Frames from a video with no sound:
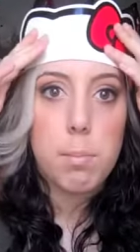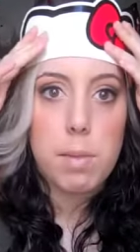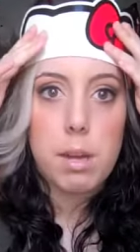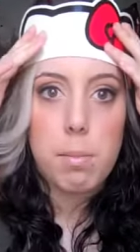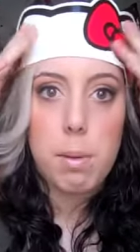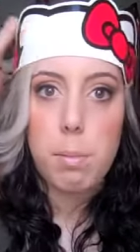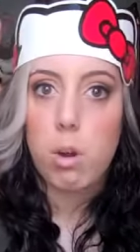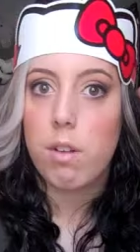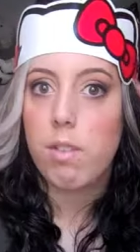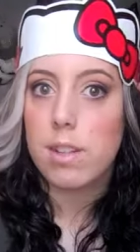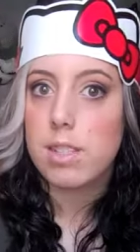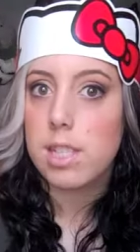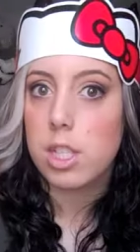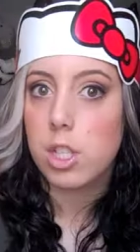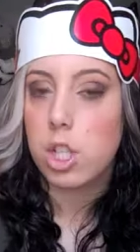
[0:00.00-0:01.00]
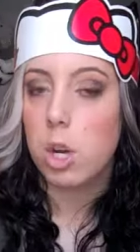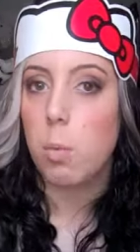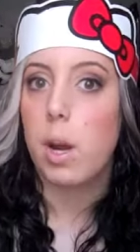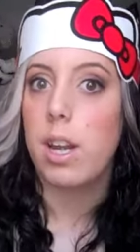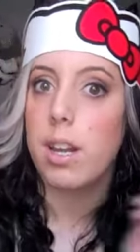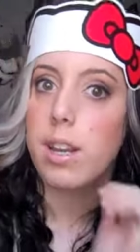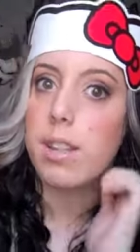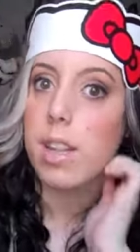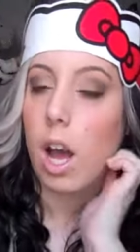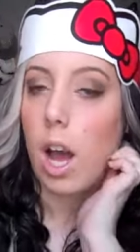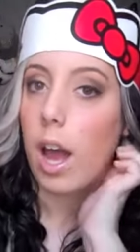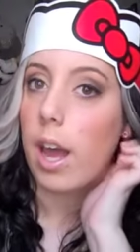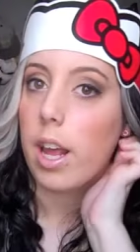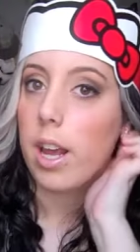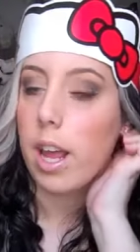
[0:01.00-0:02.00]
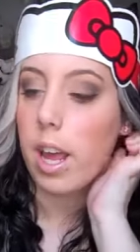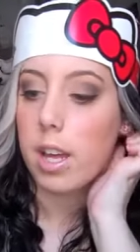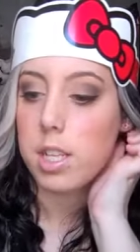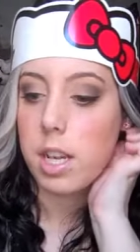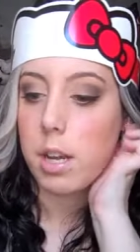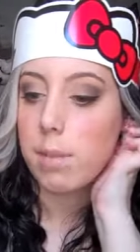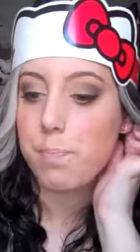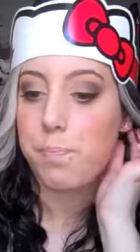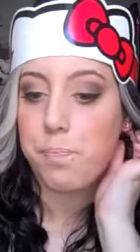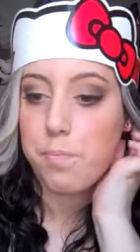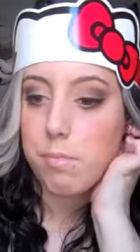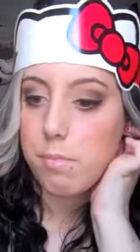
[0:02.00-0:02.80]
Me and my boyfriend's sister waited in line and um,